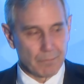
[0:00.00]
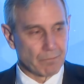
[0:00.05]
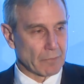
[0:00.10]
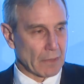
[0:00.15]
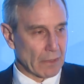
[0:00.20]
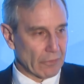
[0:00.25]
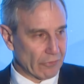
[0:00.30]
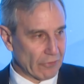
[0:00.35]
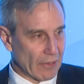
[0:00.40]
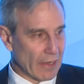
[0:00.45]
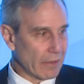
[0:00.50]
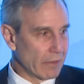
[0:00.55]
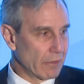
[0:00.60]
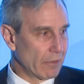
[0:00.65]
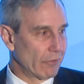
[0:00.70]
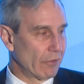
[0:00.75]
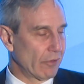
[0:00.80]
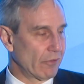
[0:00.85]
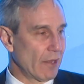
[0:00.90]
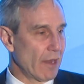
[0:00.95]
Second is
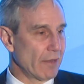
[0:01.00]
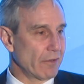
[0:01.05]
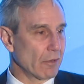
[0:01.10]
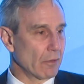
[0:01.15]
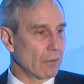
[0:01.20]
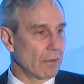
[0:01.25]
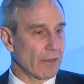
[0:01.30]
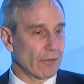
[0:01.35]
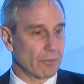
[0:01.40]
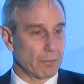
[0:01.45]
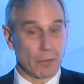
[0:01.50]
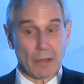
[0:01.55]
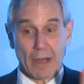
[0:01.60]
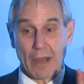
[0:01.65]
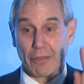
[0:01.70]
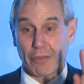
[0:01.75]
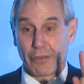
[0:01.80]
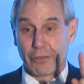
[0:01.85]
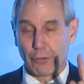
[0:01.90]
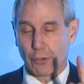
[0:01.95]
a technical expert. And
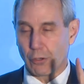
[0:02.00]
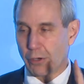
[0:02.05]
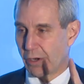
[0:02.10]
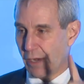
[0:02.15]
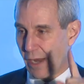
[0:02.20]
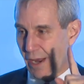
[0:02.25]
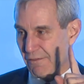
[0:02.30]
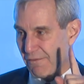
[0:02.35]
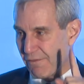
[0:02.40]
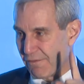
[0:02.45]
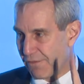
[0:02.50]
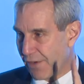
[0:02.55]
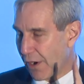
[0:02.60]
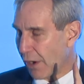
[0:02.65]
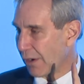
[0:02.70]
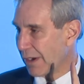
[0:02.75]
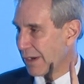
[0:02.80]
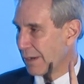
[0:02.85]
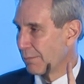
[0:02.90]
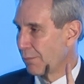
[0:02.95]
third, and
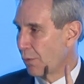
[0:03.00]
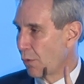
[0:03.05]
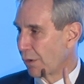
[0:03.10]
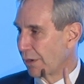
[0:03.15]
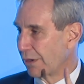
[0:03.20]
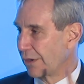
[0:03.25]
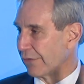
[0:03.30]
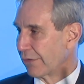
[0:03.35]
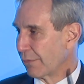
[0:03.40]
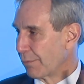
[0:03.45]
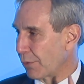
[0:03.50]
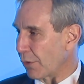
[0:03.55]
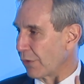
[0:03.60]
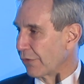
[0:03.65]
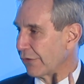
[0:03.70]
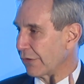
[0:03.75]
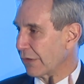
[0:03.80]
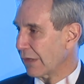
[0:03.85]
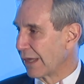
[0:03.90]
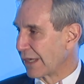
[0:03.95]
very important, is a
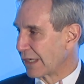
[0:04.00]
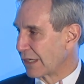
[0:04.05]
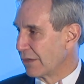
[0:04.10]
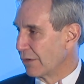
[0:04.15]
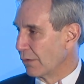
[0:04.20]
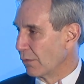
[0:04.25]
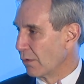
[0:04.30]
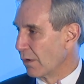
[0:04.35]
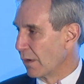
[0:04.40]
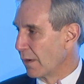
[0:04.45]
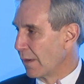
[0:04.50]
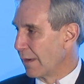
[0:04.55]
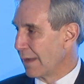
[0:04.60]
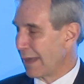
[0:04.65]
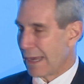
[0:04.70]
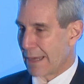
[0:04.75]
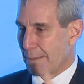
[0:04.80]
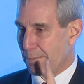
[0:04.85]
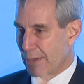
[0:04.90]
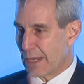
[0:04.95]
person like you,
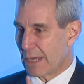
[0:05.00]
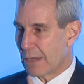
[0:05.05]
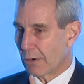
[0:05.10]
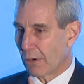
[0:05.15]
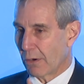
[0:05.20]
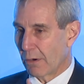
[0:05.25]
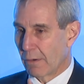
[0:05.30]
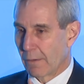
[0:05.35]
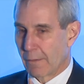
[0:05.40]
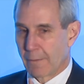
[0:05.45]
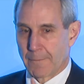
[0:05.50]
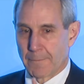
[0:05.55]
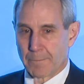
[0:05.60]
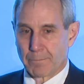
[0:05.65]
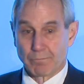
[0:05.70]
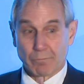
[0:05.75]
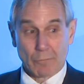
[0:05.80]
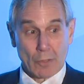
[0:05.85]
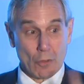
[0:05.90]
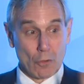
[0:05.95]
a peer.
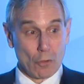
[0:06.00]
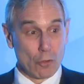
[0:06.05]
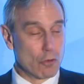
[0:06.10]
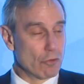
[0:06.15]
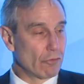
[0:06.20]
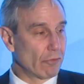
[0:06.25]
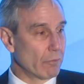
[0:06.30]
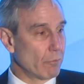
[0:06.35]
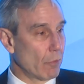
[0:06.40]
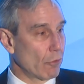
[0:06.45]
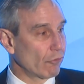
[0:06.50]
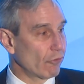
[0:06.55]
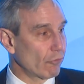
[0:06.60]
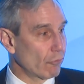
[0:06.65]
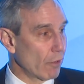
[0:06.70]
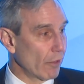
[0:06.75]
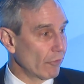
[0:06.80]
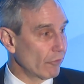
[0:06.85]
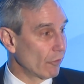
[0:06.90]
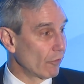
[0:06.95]
Who's the most
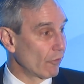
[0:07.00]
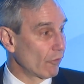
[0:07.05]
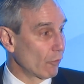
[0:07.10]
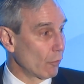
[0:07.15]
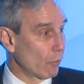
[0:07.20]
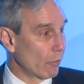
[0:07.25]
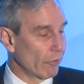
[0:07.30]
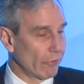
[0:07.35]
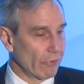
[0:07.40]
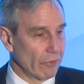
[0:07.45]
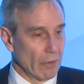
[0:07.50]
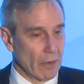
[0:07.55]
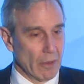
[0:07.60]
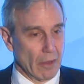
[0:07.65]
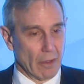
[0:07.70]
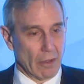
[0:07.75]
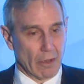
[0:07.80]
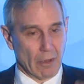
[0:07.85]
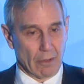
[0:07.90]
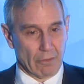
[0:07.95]
trusted source
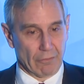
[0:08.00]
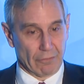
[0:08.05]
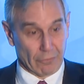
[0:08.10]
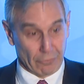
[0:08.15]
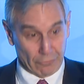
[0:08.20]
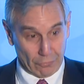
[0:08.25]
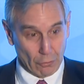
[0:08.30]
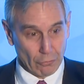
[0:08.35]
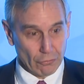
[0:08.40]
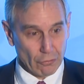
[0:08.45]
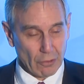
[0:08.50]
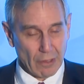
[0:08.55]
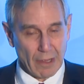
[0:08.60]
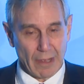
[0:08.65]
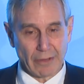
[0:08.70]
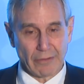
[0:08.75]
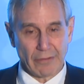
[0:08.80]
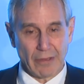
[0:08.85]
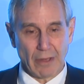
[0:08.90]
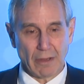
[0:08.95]
of social
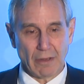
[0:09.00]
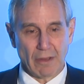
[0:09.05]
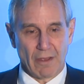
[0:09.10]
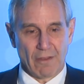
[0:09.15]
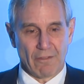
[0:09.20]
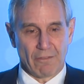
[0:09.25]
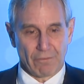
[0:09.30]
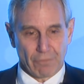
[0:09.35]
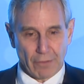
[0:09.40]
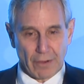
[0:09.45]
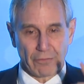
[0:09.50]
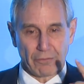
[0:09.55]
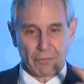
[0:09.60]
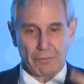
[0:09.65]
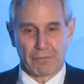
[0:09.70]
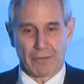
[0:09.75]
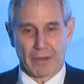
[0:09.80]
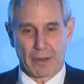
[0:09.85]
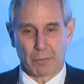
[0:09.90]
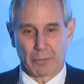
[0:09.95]
content? Friends and
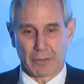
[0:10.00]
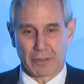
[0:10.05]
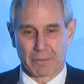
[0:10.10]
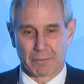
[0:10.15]
family.